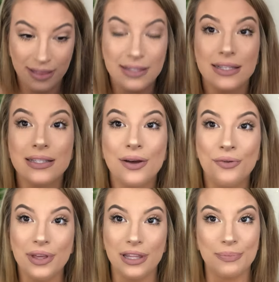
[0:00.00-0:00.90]
And this is the
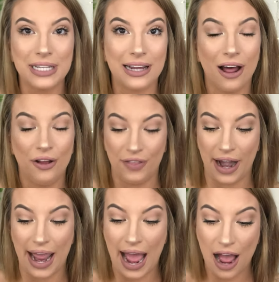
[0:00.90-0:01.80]
only lipstick color
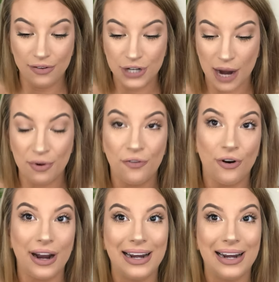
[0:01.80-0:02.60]
that I have tried before.